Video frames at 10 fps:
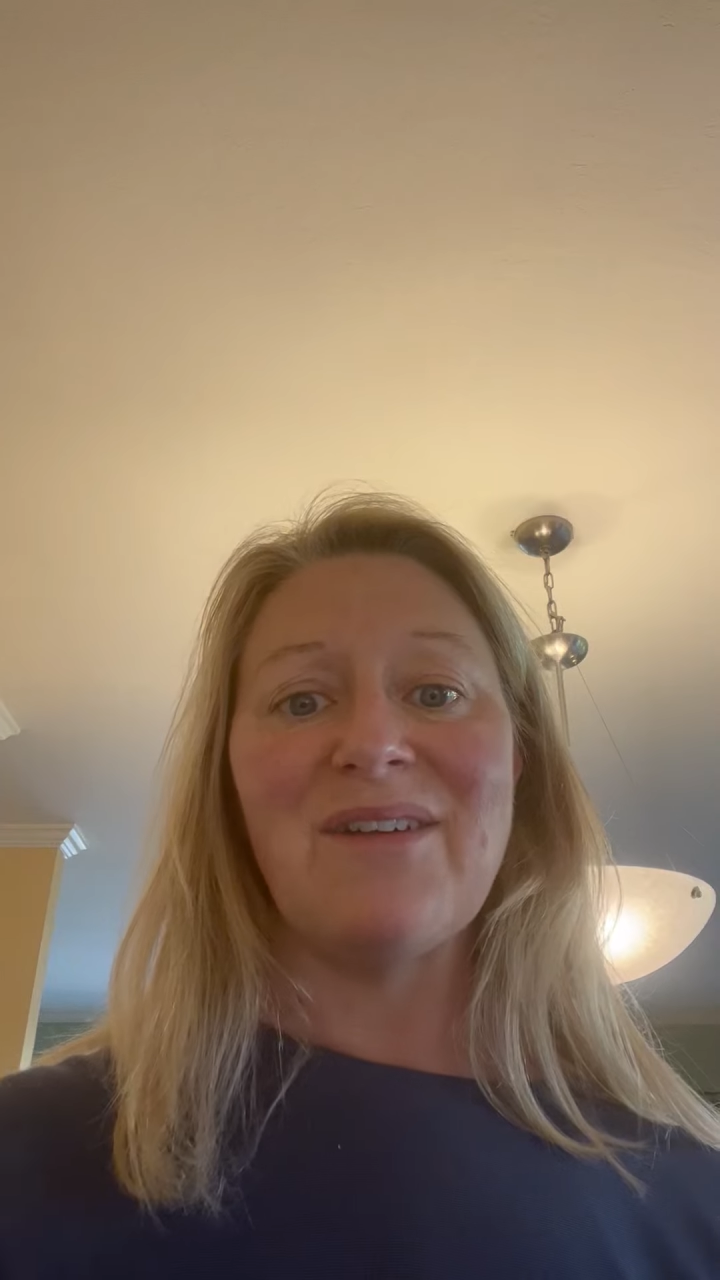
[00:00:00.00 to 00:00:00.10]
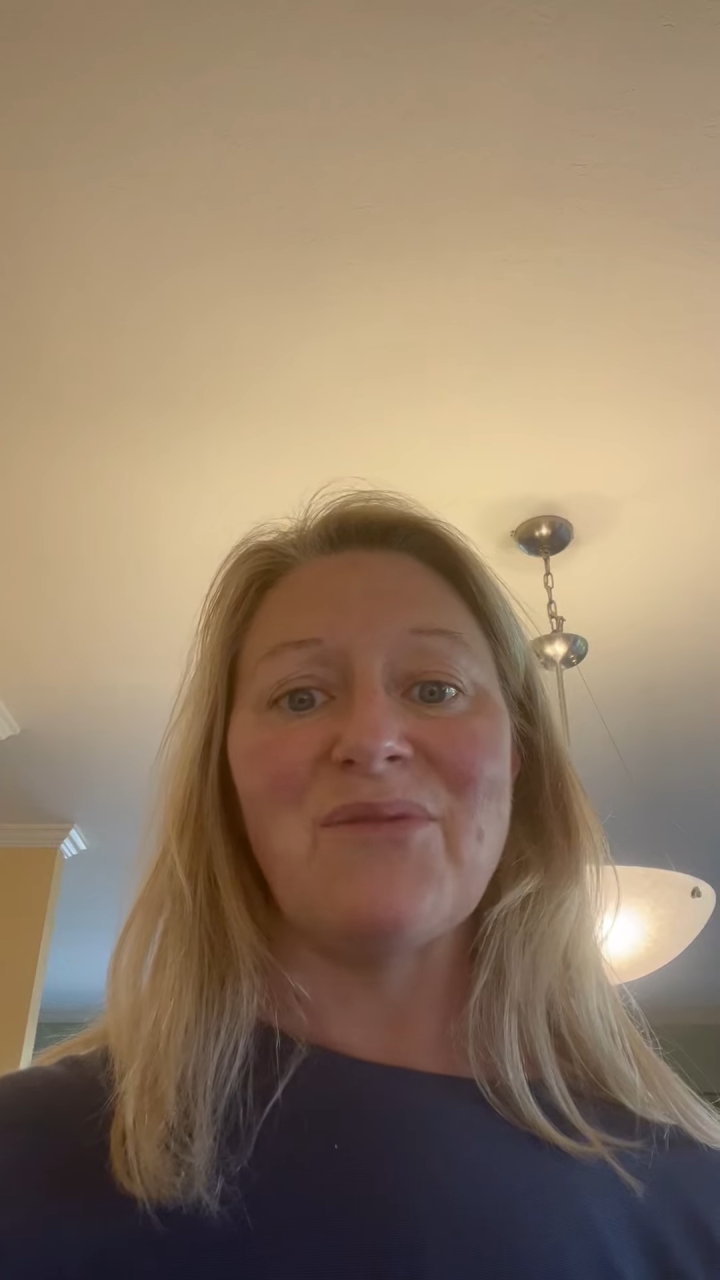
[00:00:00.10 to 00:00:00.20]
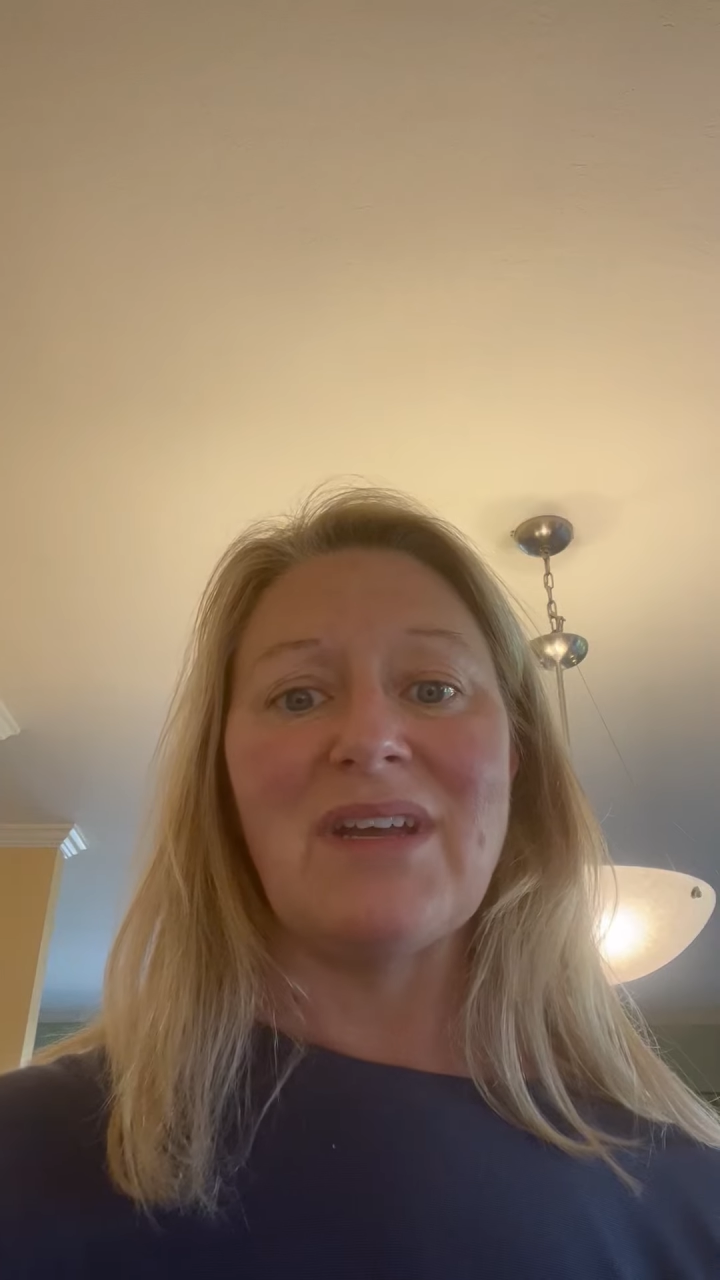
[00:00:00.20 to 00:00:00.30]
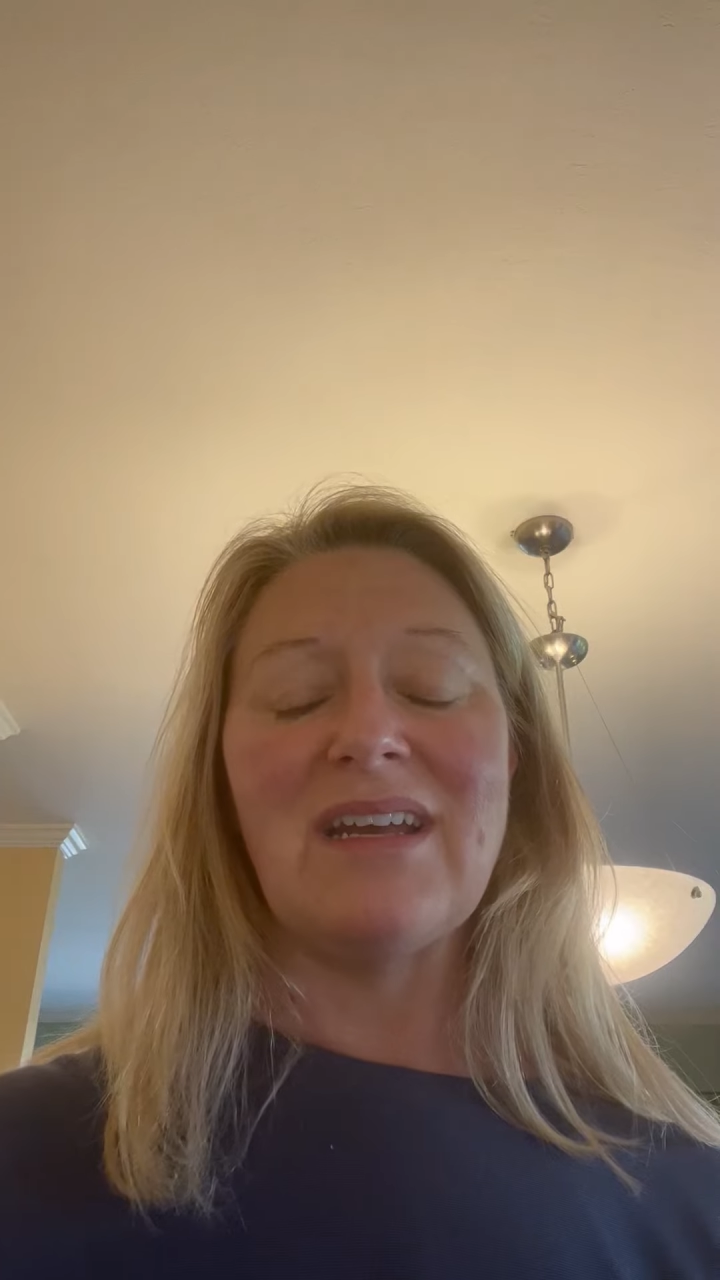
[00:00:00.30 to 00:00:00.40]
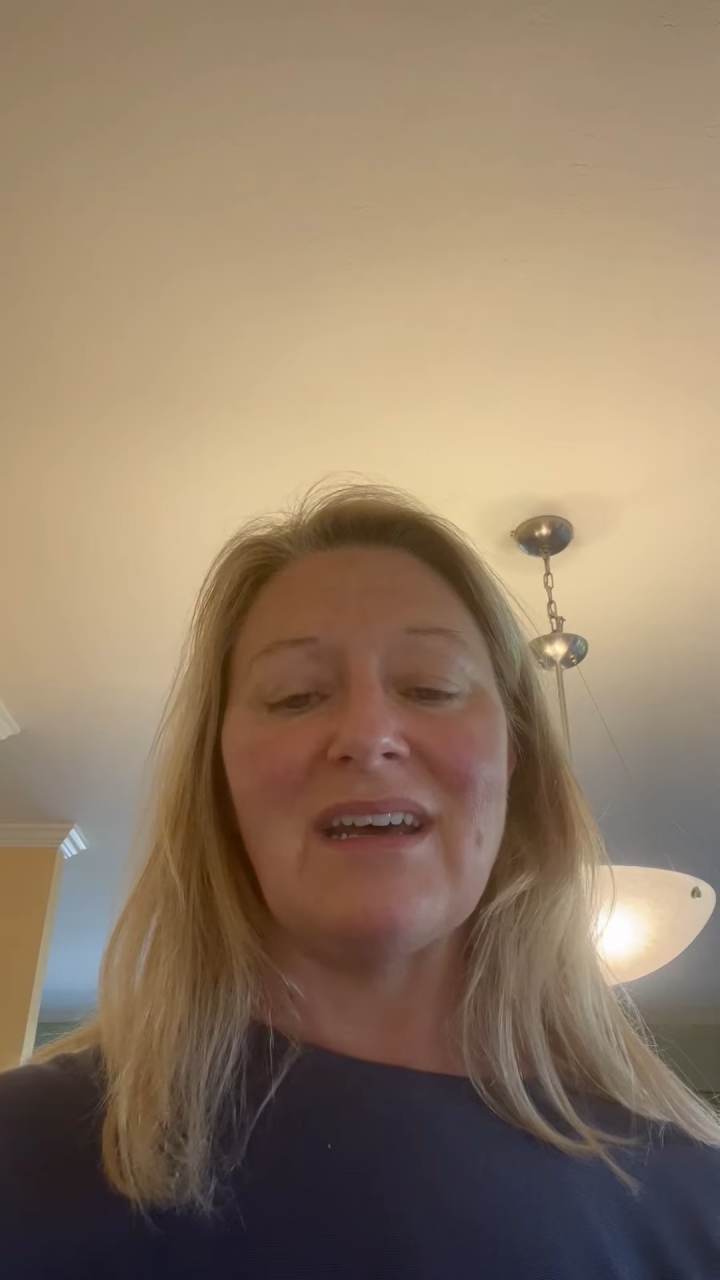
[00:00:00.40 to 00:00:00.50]

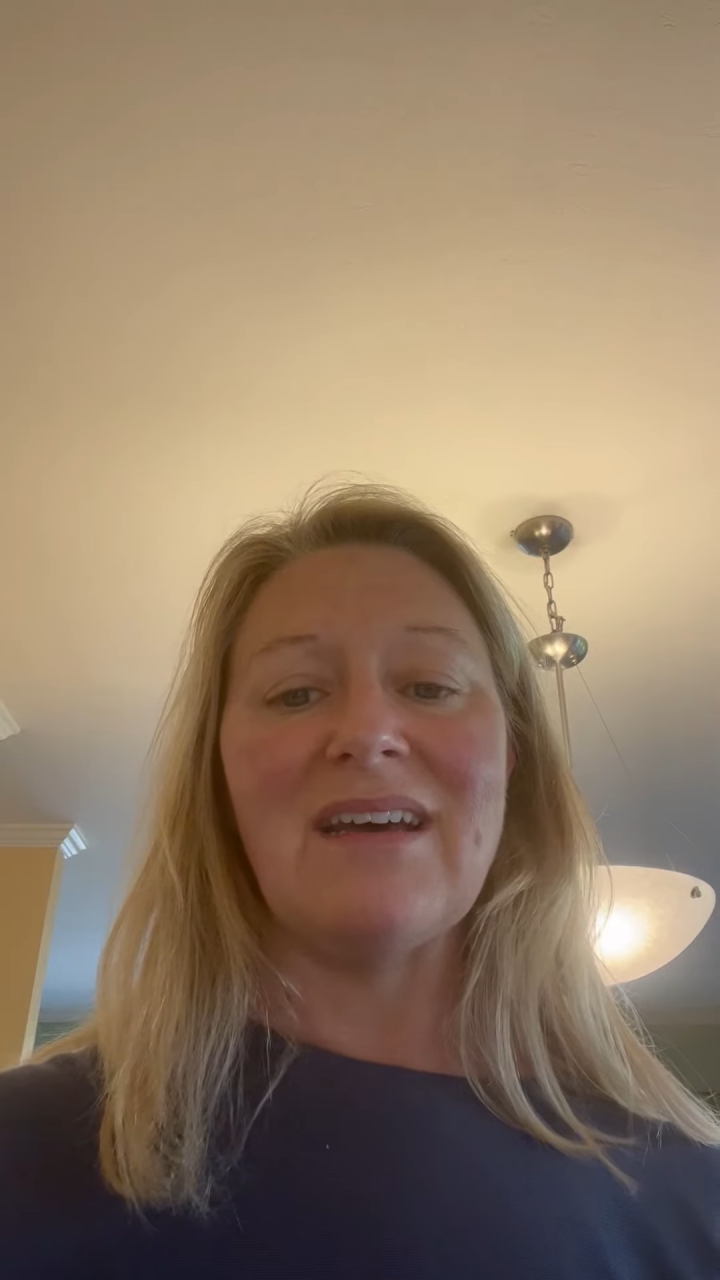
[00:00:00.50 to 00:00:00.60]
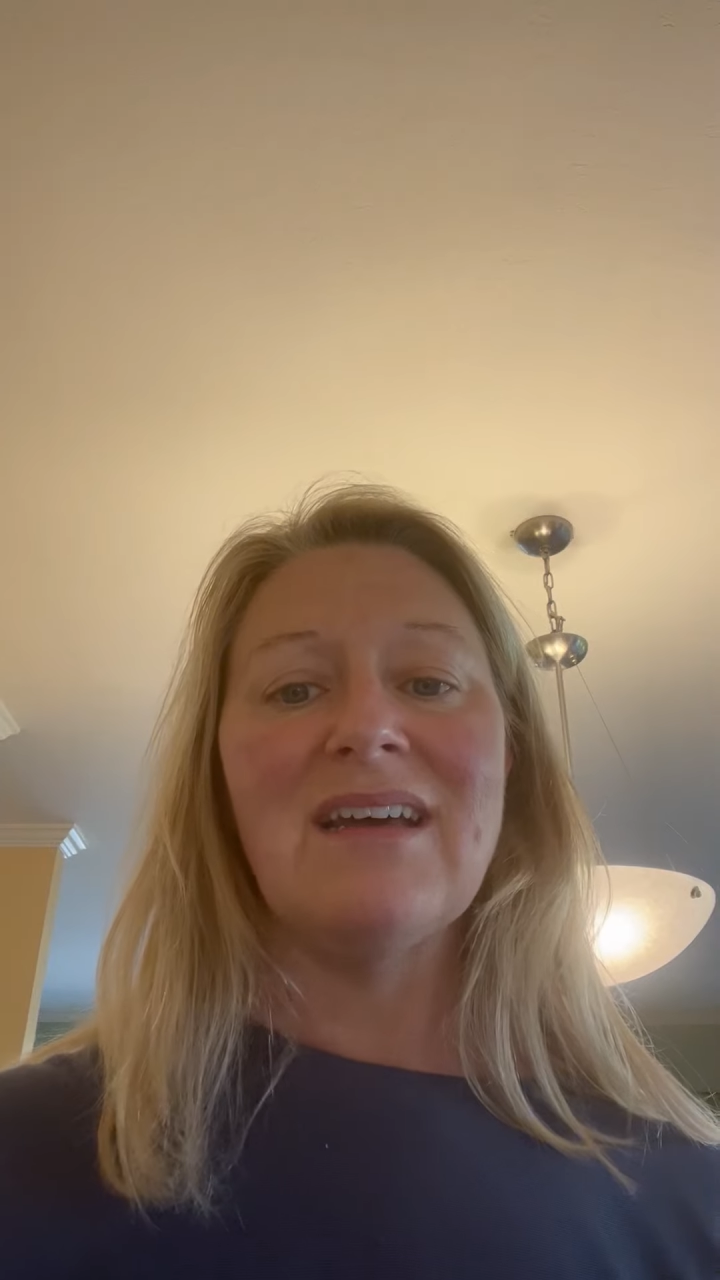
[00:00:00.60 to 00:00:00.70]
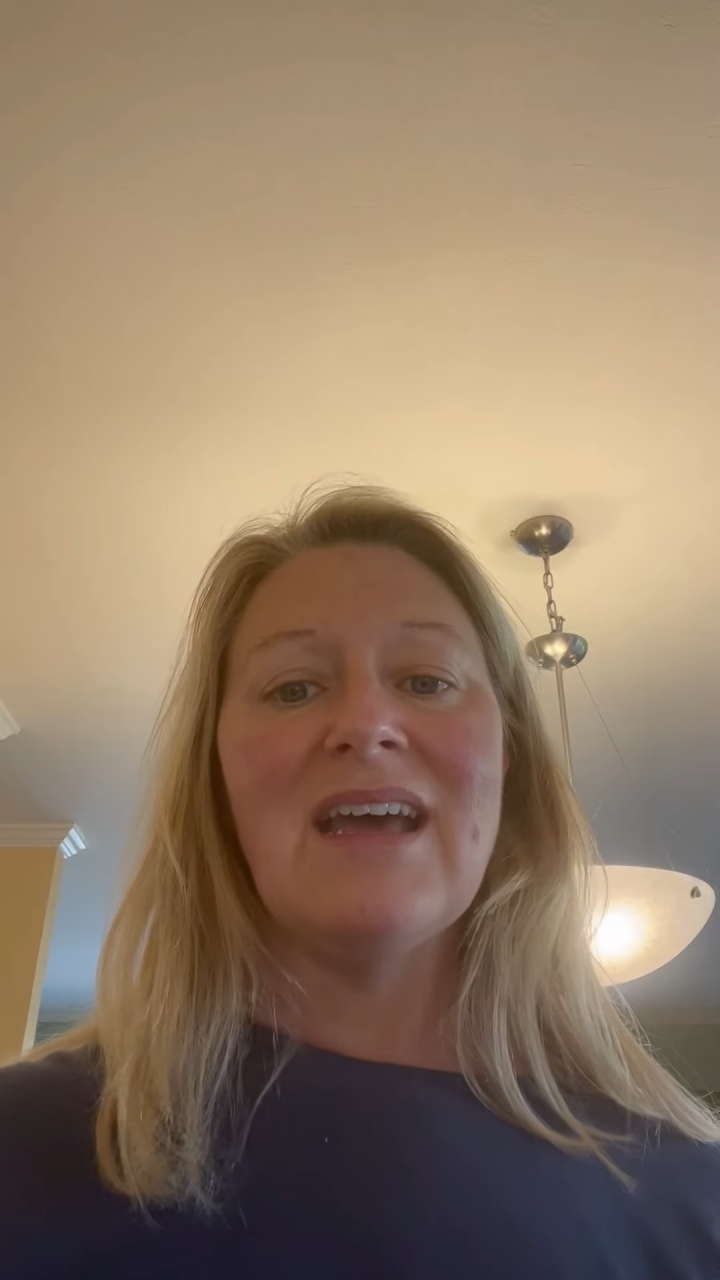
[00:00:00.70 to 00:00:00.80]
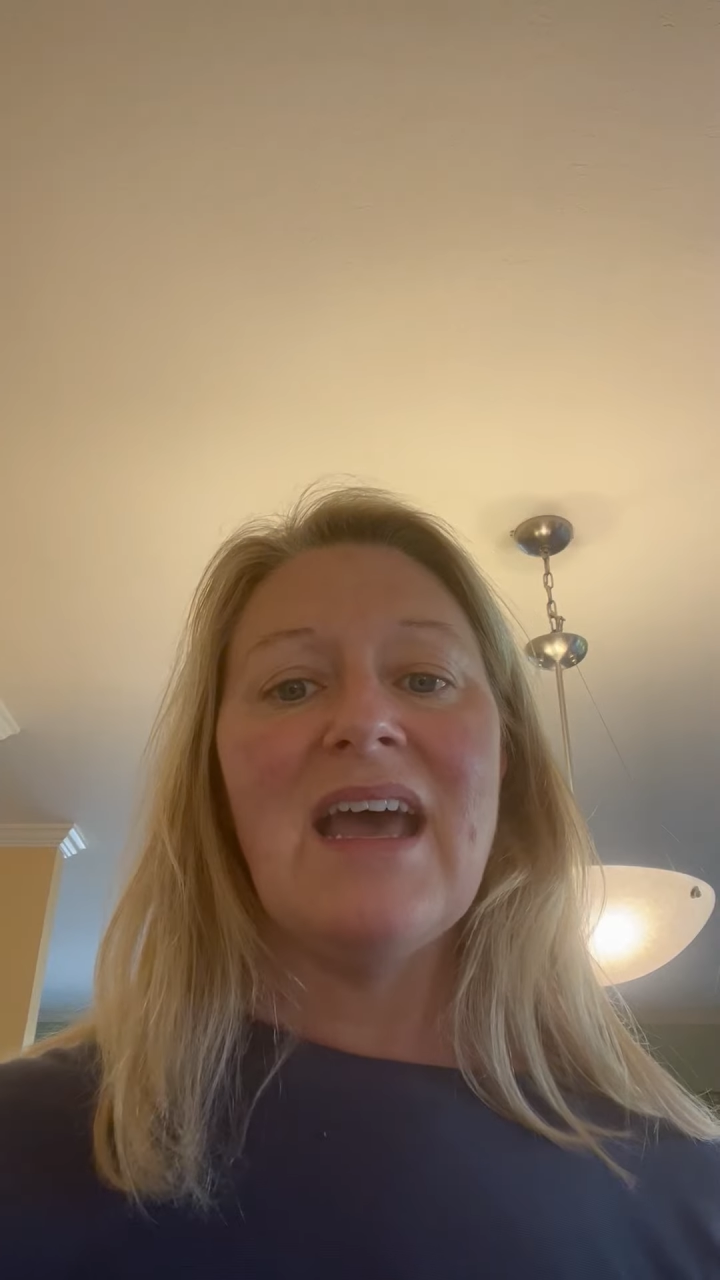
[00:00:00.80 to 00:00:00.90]
arena,